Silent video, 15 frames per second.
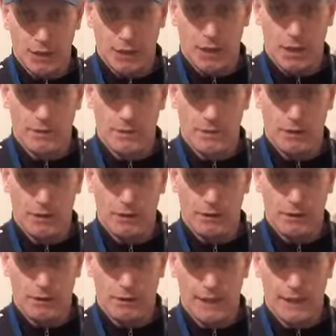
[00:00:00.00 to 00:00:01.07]
no common law,
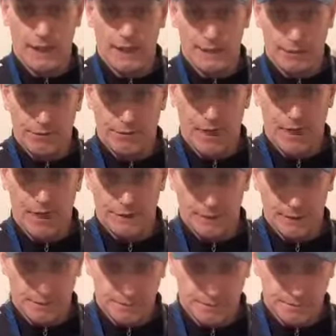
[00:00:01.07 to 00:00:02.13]
and that's a
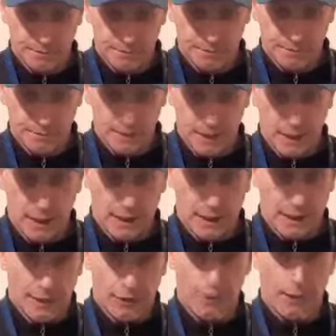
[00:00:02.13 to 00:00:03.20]
fact.
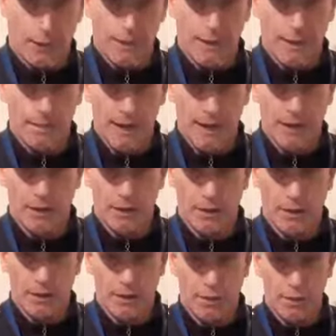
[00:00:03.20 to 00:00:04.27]
You can only be a man
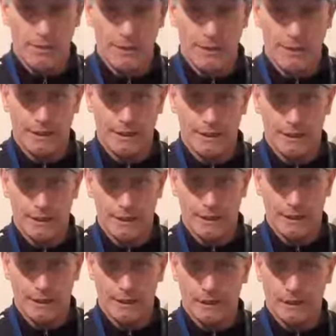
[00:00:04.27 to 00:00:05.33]
or a woman.
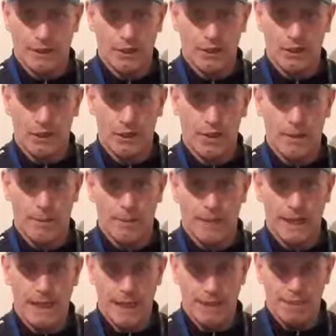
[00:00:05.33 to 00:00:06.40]
You cannot
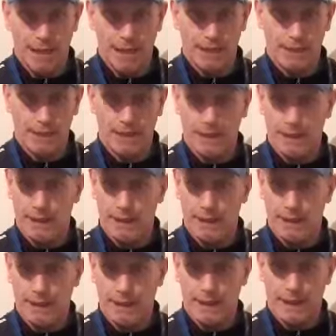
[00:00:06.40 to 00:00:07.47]
be a person.
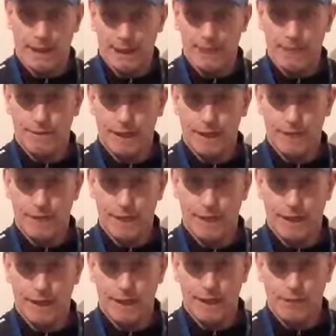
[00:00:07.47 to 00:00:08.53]
And I can verify
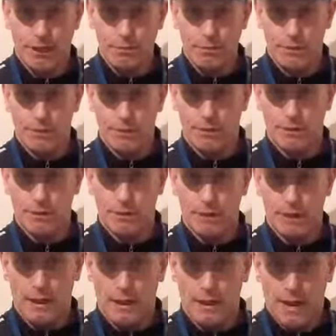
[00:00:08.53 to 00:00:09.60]
that right now, people.
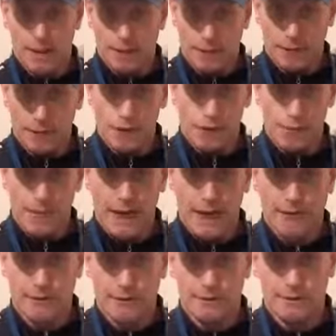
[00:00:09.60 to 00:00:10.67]
If you feel
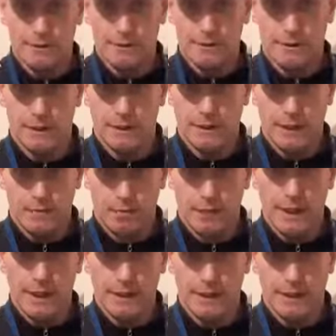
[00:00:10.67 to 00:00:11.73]
pain, you
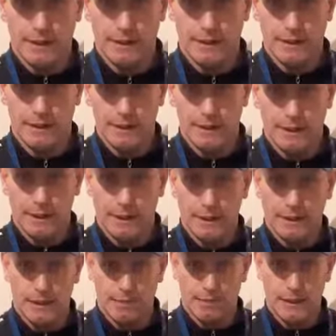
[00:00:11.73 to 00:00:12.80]
bleed,
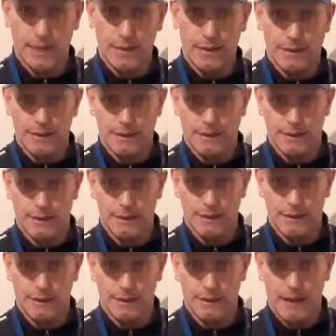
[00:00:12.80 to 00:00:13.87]
you breathe,
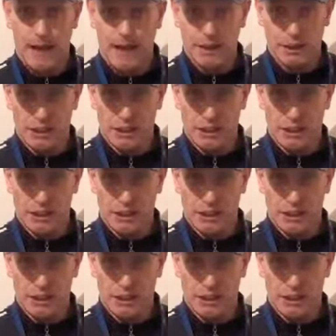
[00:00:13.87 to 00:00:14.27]
and